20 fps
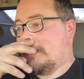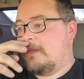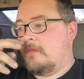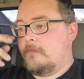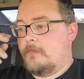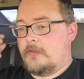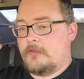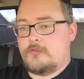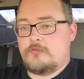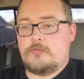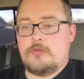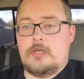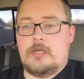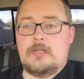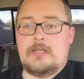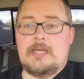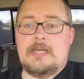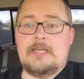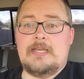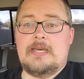This
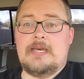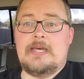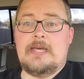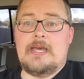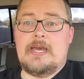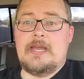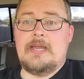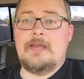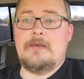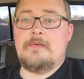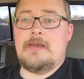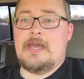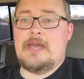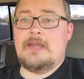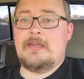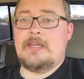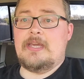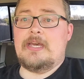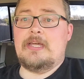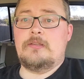truck, I
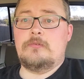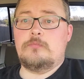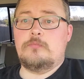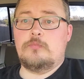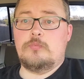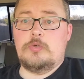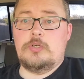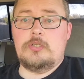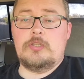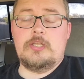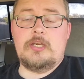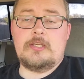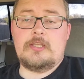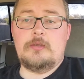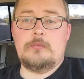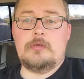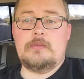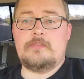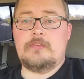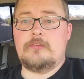got real
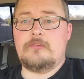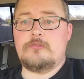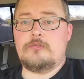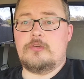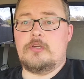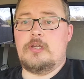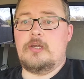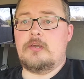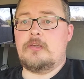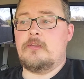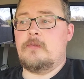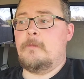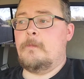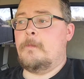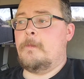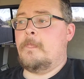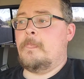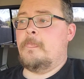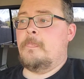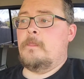lucky with this truck.
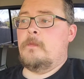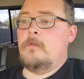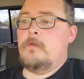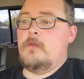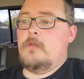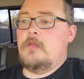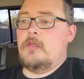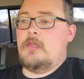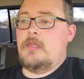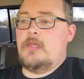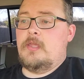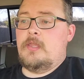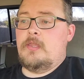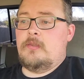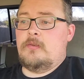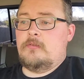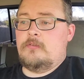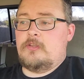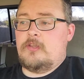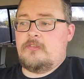
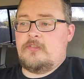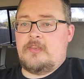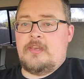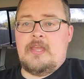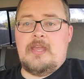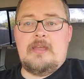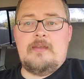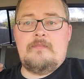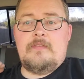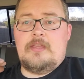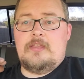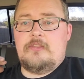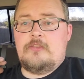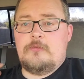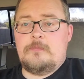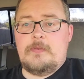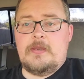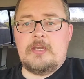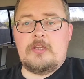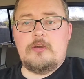It doesn't have a
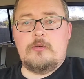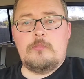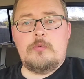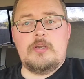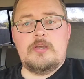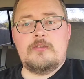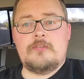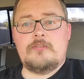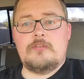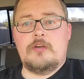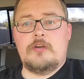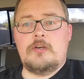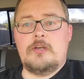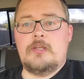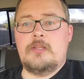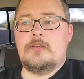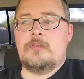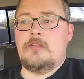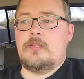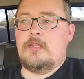speck of rust on
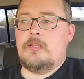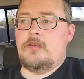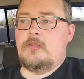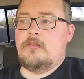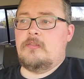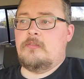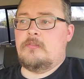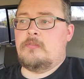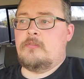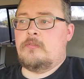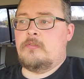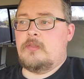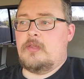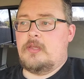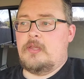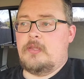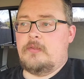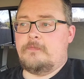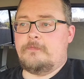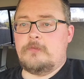it. It is
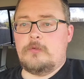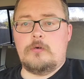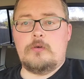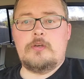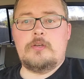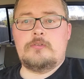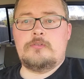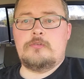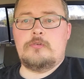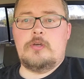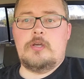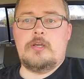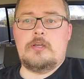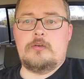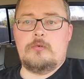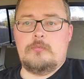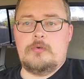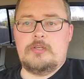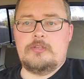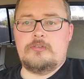a Florida
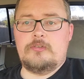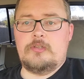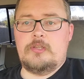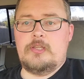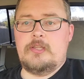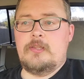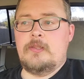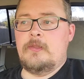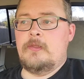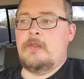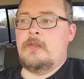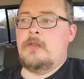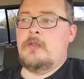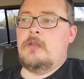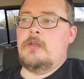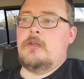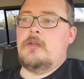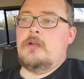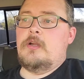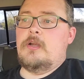truck originally,
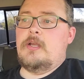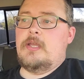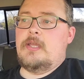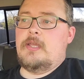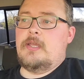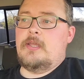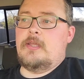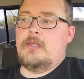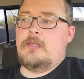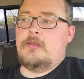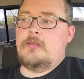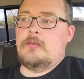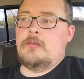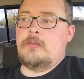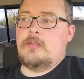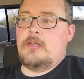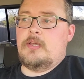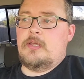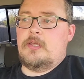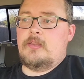and
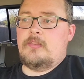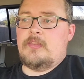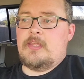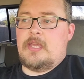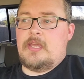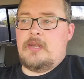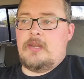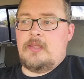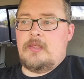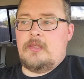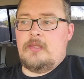it's had